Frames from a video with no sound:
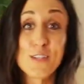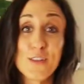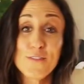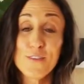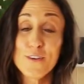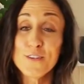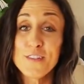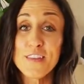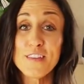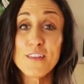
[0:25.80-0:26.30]
So the
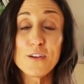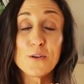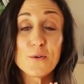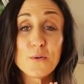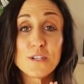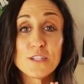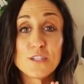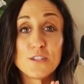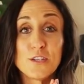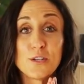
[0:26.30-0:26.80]
first thing that you're
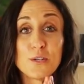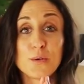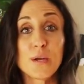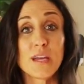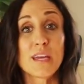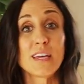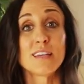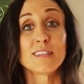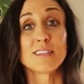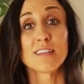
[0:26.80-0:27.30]
going to do
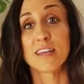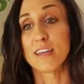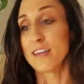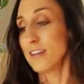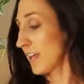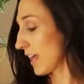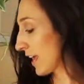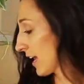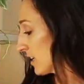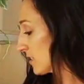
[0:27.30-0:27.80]
is
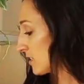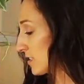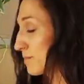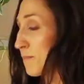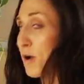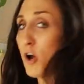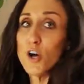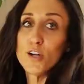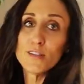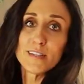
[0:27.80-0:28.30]
in a
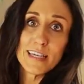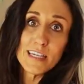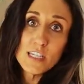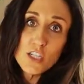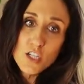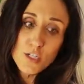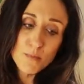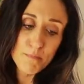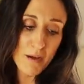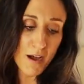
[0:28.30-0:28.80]

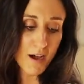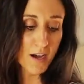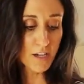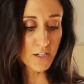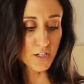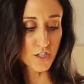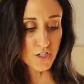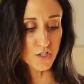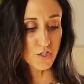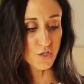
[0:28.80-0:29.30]
small-ish
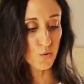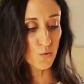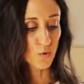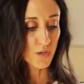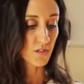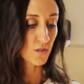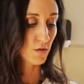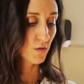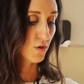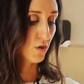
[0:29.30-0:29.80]
pot, you're just
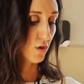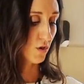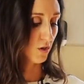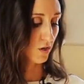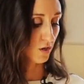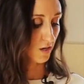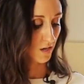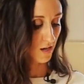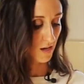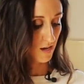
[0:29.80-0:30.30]
going to
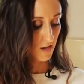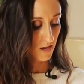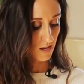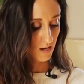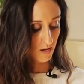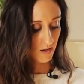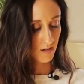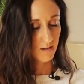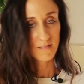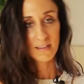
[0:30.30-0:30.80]

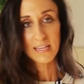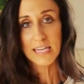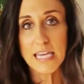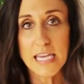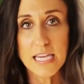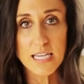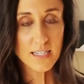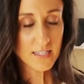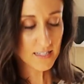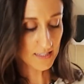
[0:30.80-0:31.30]

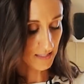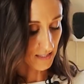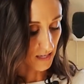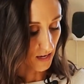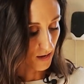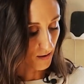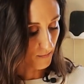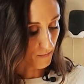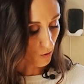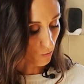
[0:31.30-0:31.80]
heat
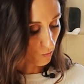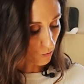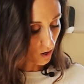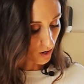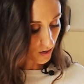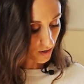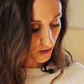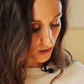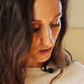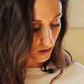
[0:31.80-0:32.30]
some
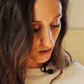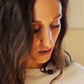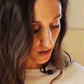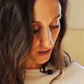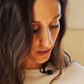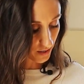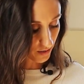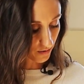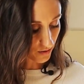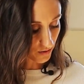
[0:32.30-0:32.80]
water
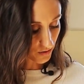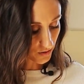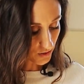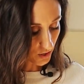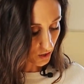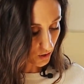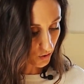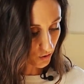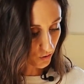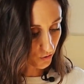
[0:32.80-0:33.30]
on the
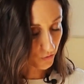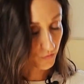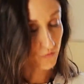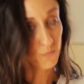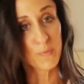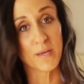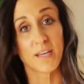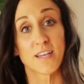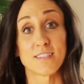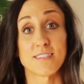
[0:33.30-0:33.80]

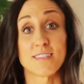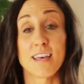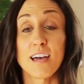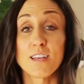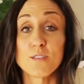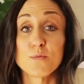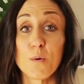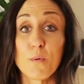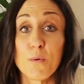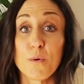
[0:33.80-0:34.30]
stove because
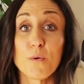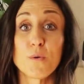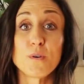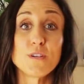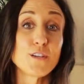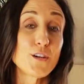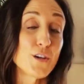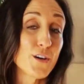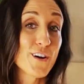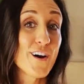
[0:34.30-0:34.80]
that is what we're
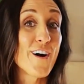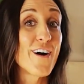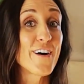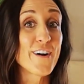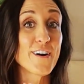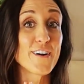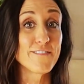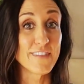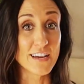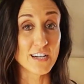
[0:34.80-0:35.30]
going to cook
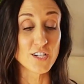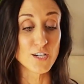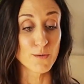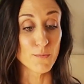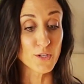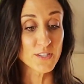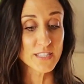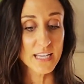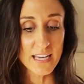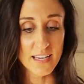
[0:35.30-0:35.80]
our
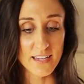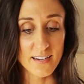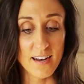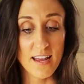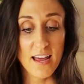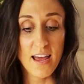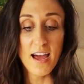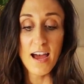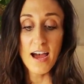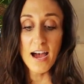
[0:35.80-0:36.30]
vegetables
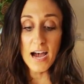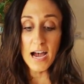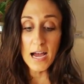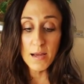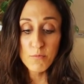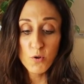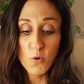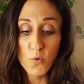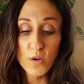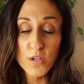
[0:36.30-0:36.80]
in.
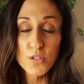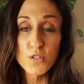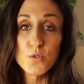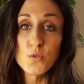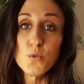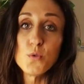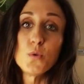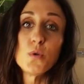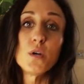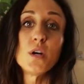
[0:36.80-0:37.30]
I'm going
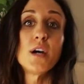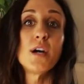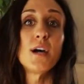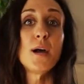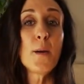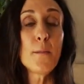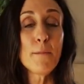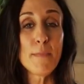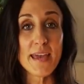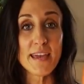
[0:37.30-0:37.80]
to
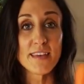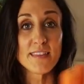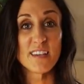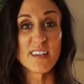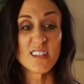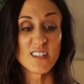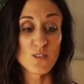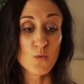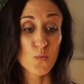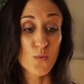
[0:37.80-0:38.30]
make
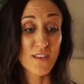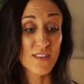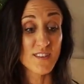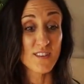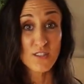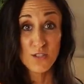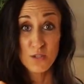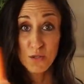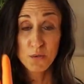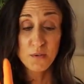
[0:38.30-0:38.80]
this
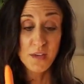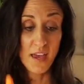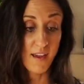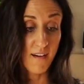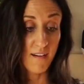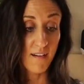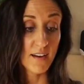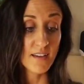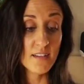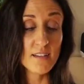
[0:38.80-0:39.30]
with 2
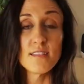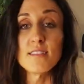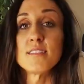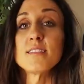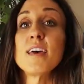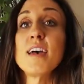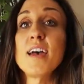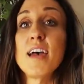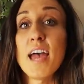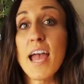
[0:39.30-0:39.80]

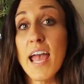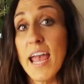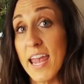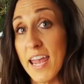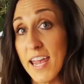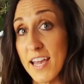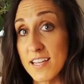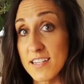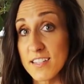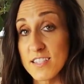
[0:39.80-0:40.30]
carrots
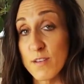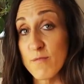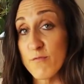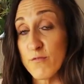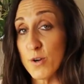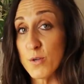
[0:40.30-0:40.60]
and some